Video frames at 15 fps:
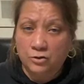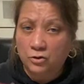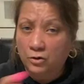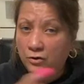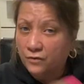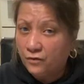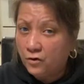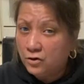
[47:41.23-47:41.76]
So
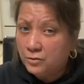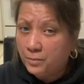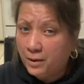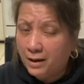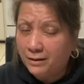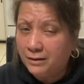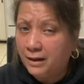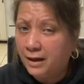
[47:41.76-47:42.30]
the first
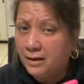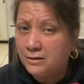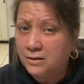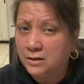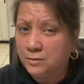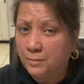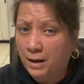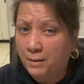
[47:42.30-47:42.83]
podcast
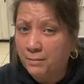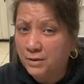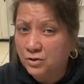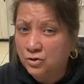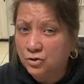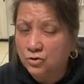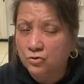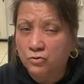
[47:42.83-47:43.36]
is my
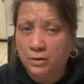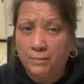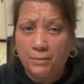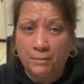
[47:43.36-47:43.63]
missions trip,